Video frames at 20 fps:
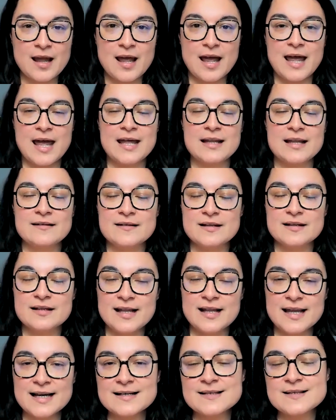And the
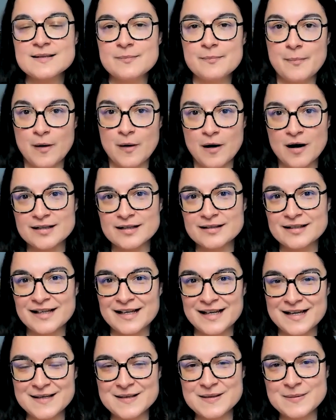next part
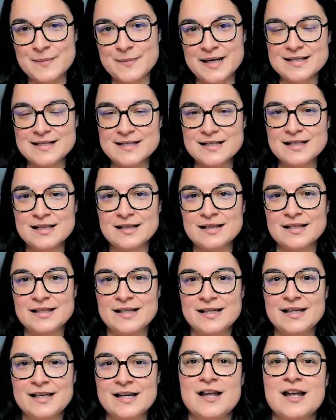is
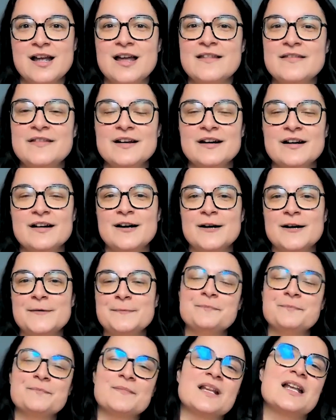basically the
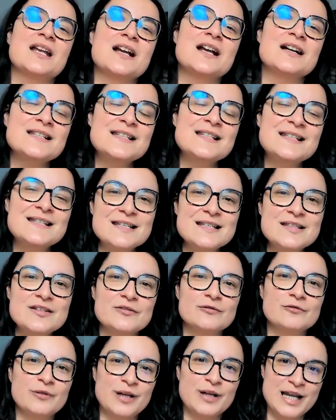
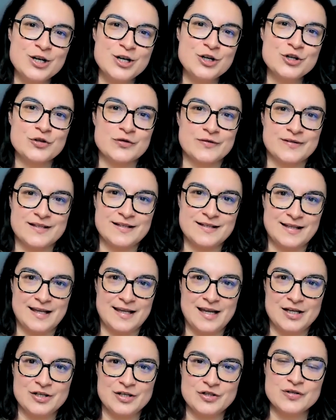consideration
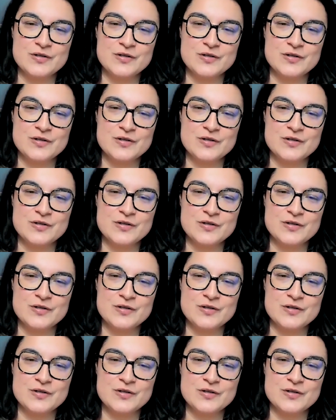stage.